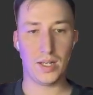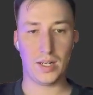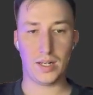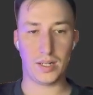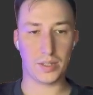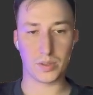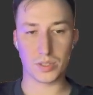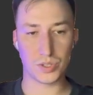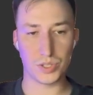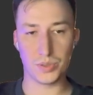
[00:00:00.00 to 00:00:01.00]
You
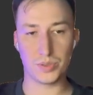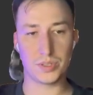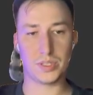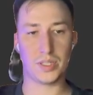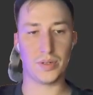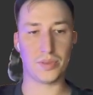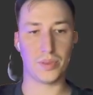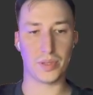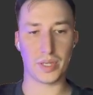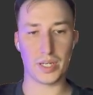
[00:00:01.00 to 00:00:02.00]
can choose
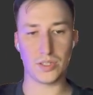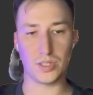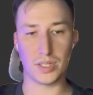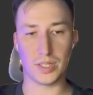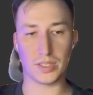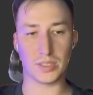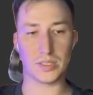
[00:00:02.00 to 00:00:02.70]
authentication and other